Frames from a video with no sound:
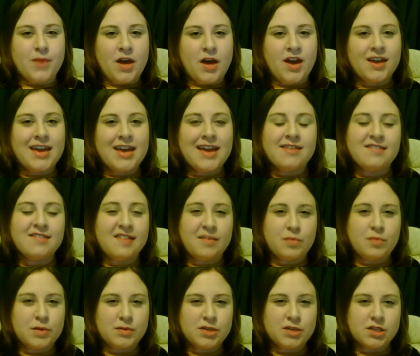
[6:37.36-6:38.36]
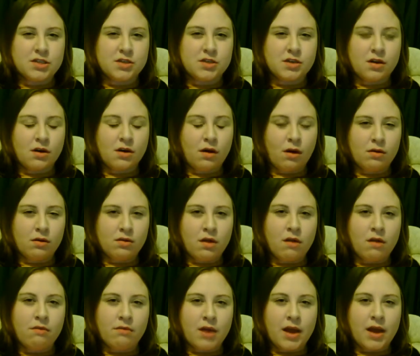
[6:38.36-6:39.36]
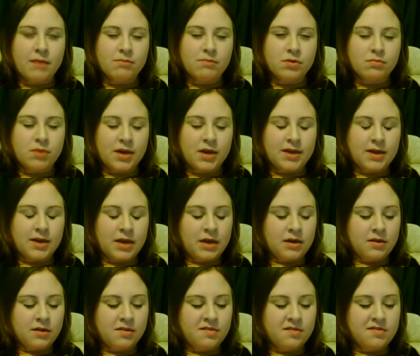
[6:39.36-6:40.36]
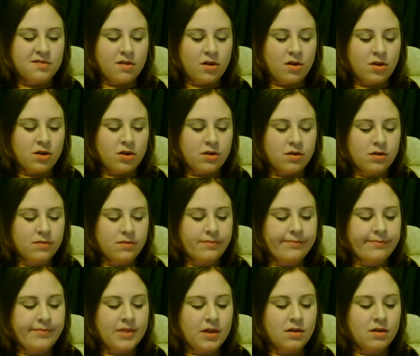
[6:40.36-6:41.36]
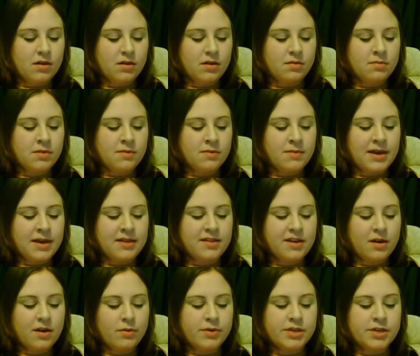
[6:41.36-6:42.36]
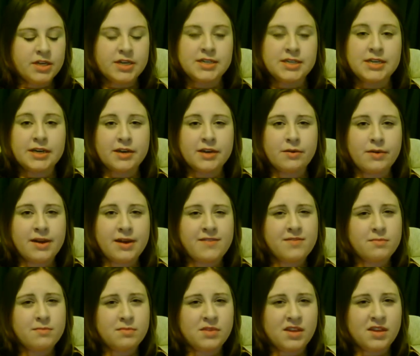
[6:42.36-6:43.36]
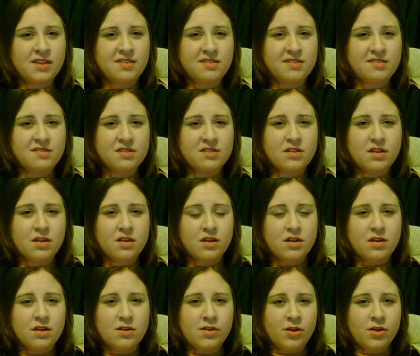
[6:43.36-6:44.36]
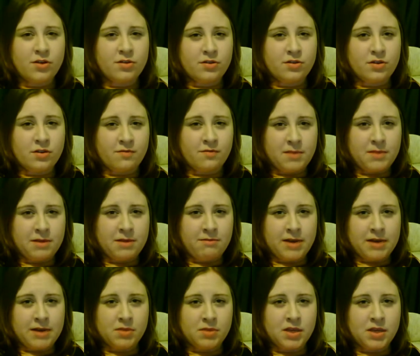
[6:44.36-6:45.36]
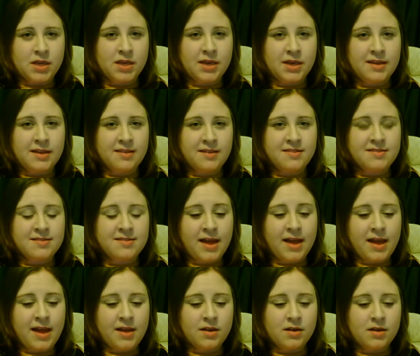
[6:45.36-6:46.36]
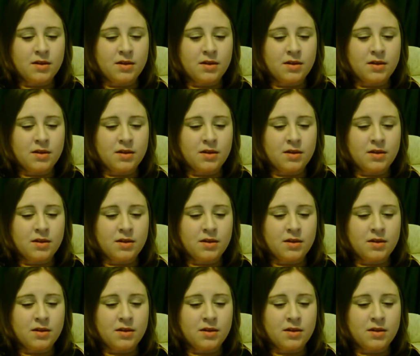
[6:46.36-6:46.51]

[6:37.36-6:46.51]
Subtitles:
Okay, this is probably just a whole lot of ramble by now, so the main thing I want you to take away from this load of me rambling is that